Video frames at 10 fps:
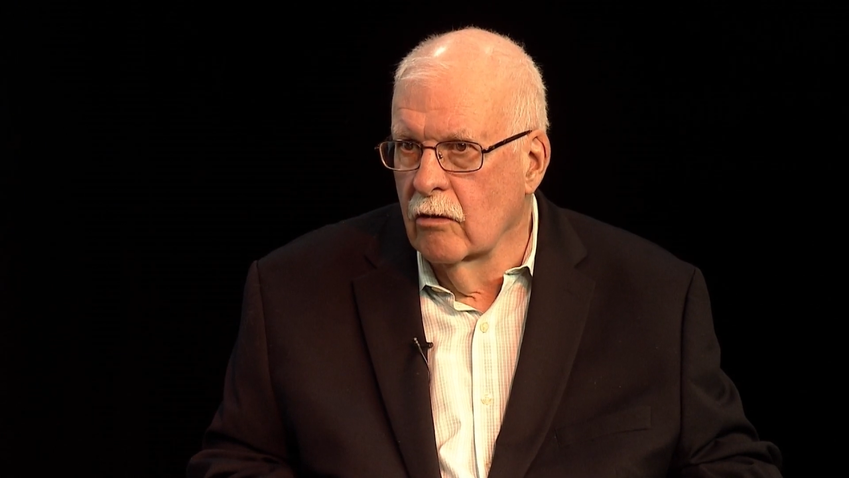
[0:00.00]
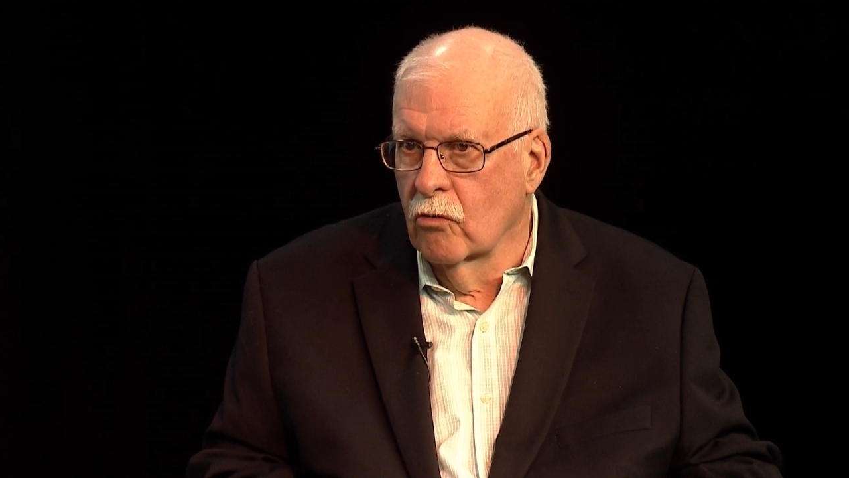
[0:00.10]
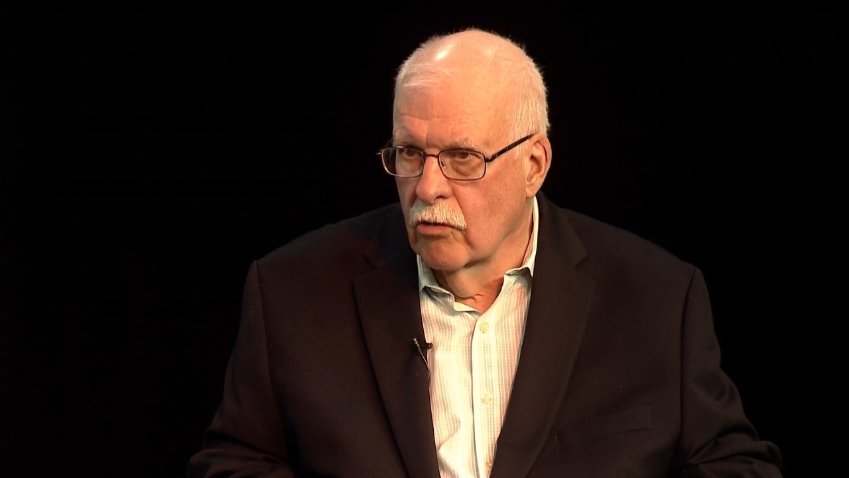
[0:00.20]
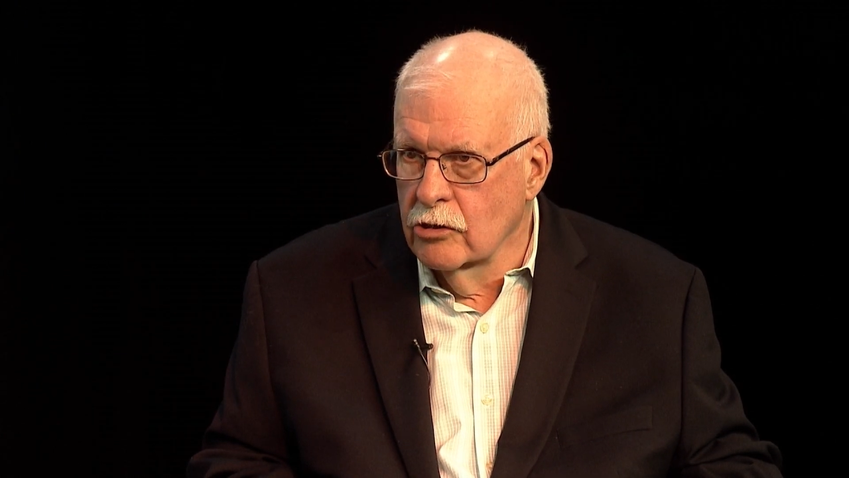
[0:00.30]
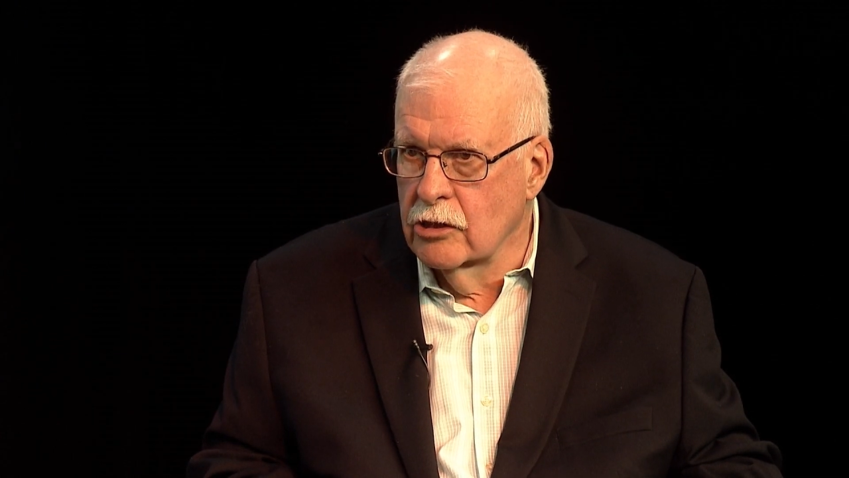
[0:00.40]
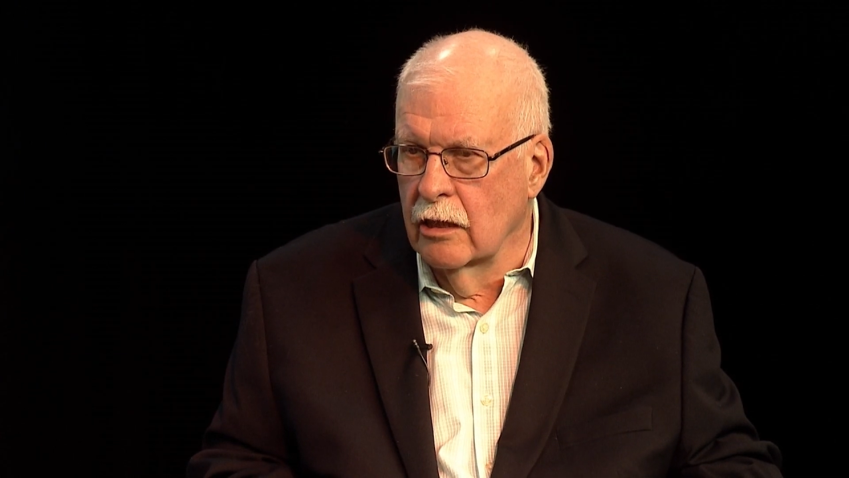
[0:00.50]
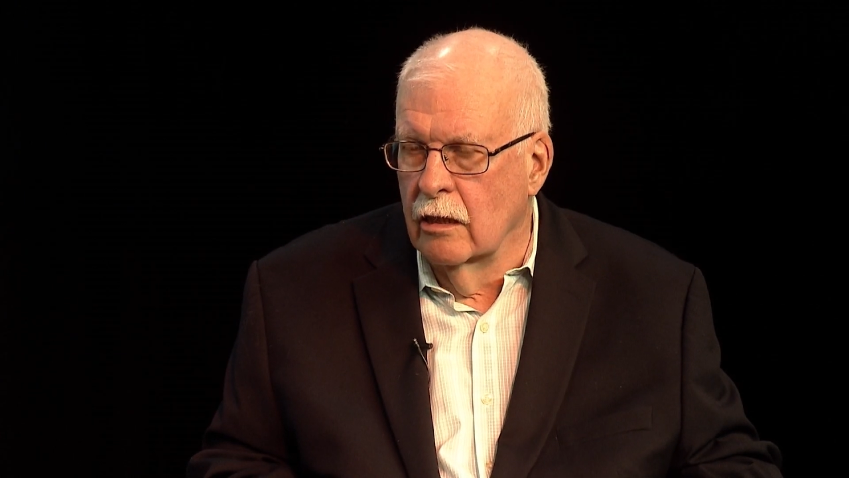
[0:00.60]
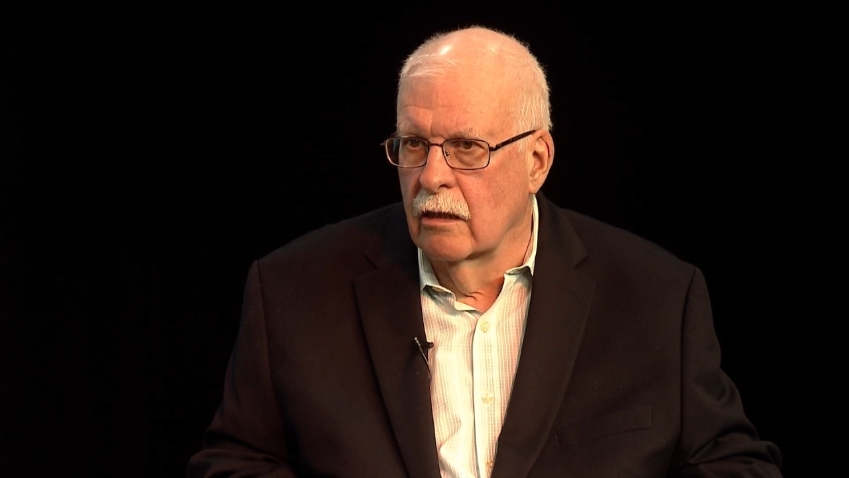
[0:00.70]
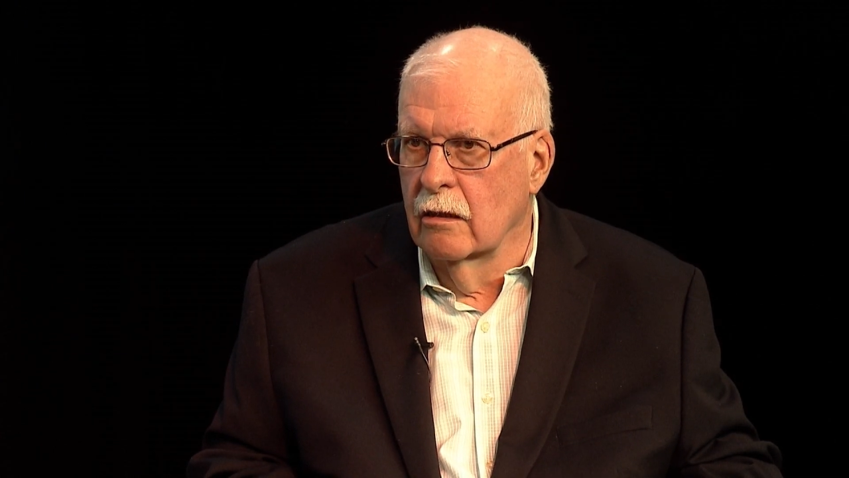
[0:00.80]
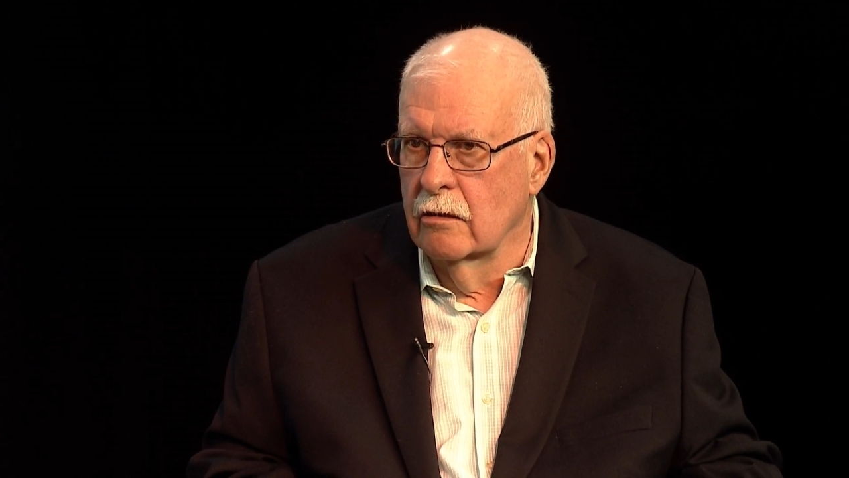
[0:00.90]
Now, of course,
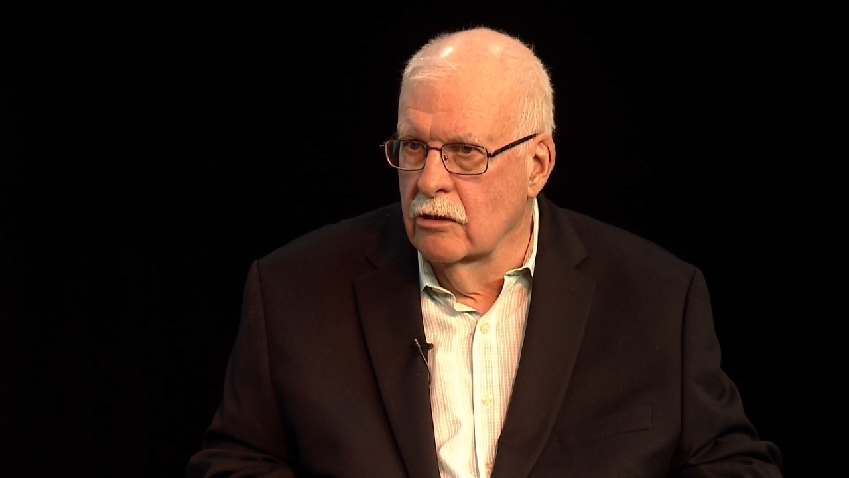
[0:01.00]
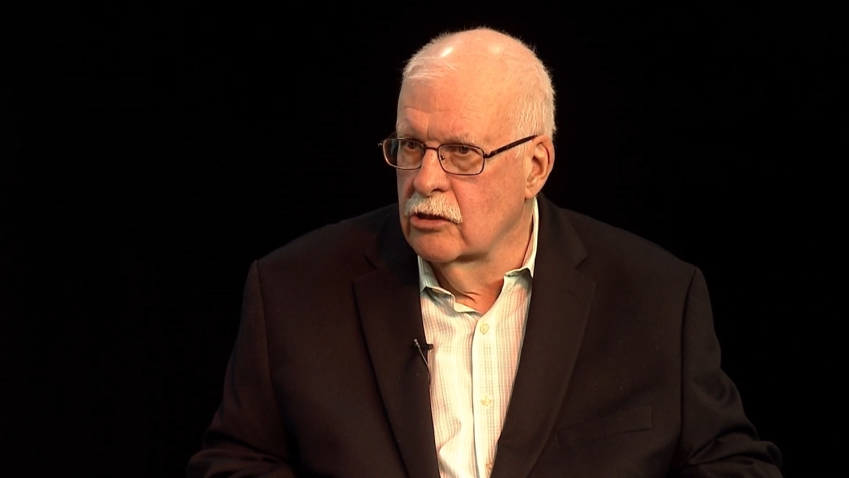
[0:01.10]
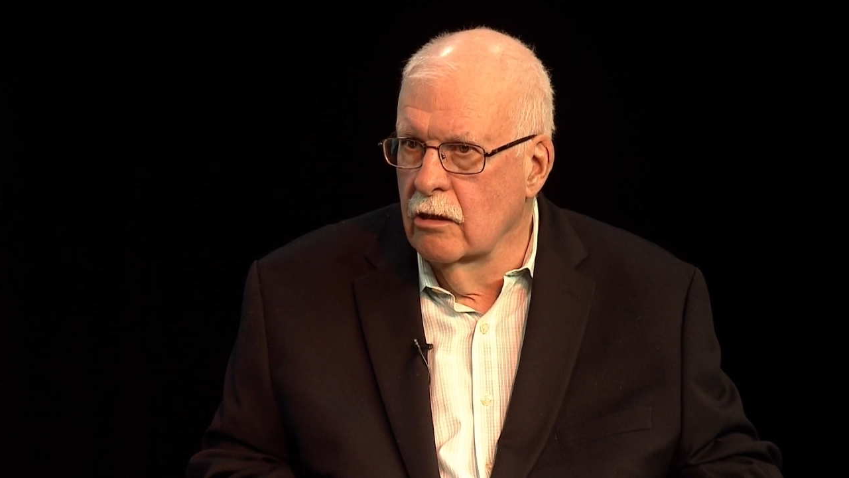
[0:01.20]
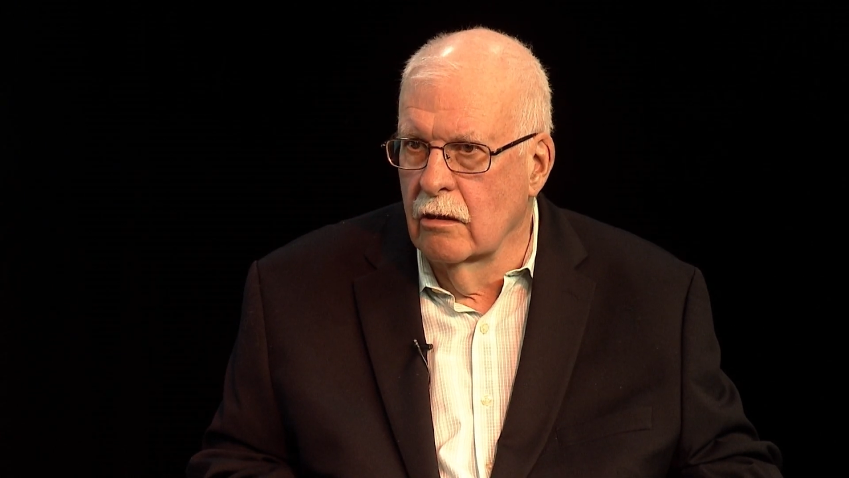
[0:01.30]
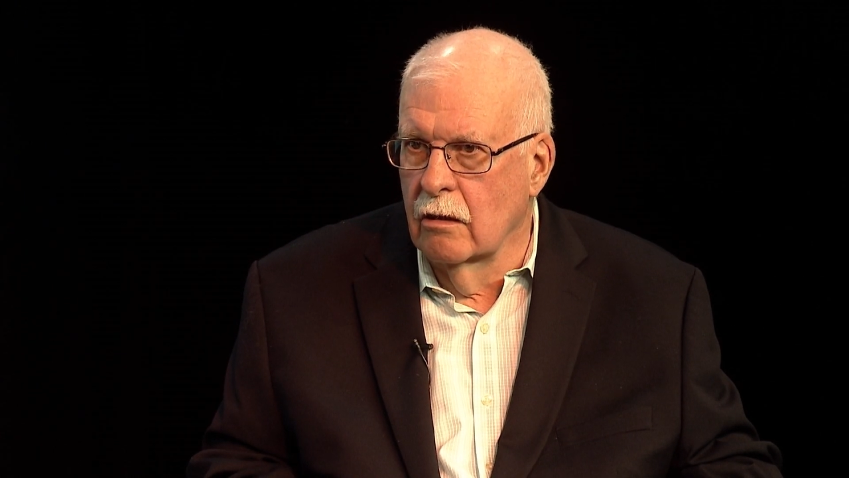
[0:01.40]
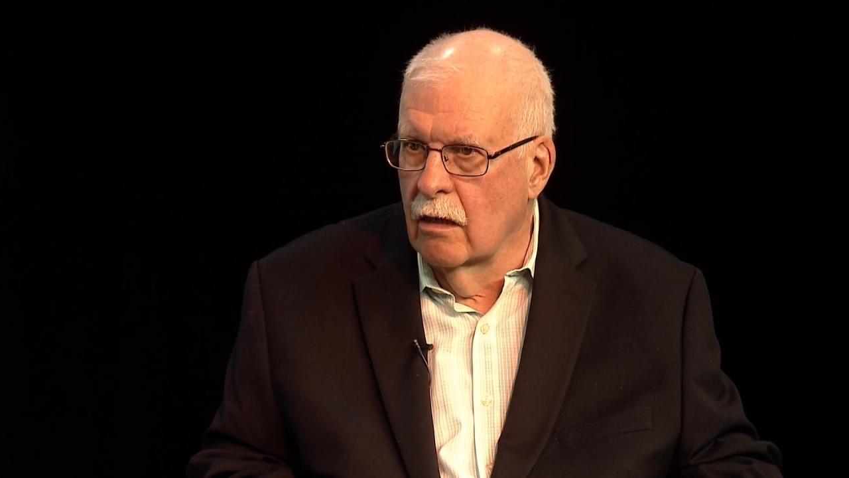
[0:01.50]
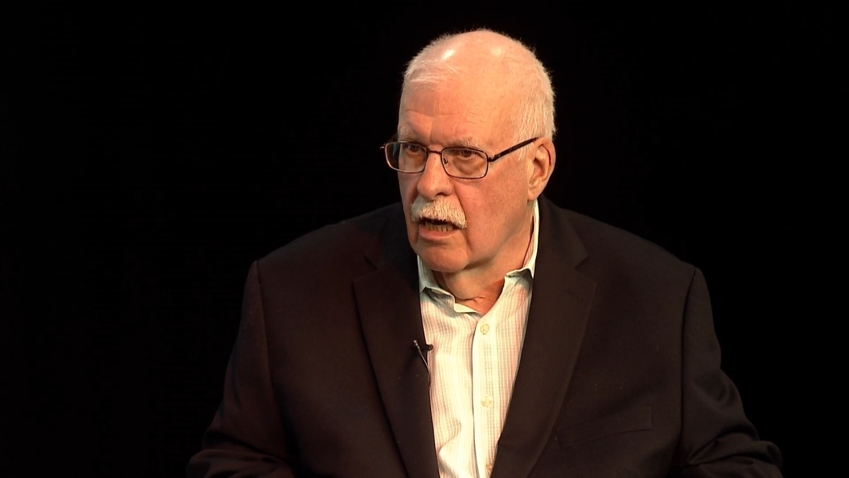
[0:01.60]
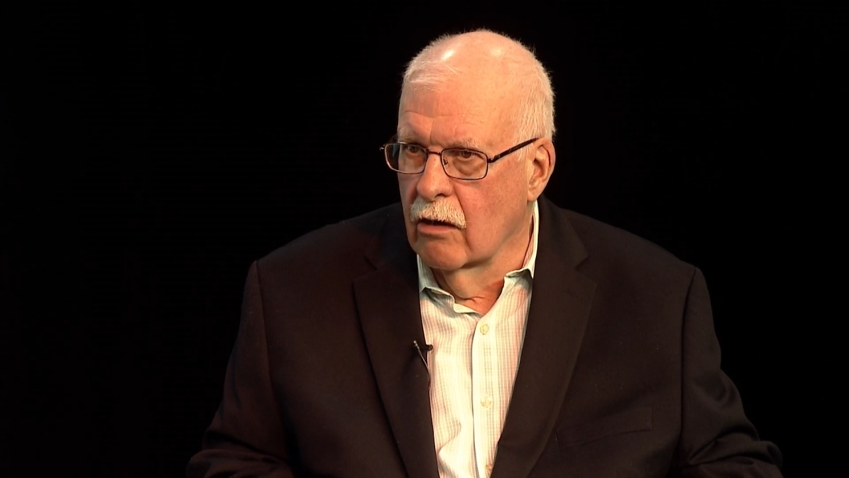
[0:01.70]
there's still a